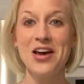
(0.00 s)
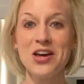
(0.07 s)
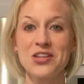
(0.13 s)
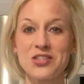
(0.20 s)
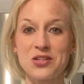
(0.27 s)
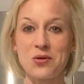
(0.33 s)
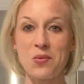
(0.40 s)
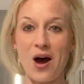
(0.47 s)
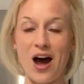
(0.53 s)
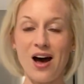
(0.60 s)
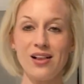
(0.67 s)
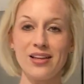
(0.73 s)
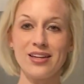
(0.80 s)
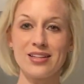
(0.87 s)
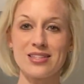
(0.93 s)
So
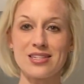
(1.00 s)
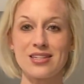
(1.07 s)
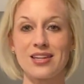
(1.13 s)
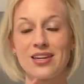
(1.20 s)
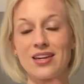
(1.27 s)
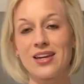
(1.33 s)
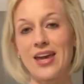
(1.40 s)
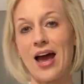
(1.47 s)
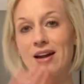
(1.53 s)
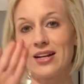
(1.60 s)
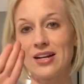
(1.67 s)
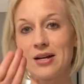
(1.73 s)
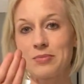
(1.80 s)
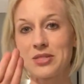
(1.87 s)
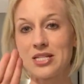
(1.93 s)
while it's
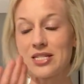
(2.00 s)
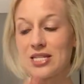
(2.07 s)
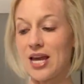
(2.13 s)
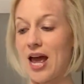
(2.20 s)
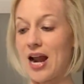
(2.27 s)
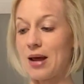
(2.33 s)
counting up to 10,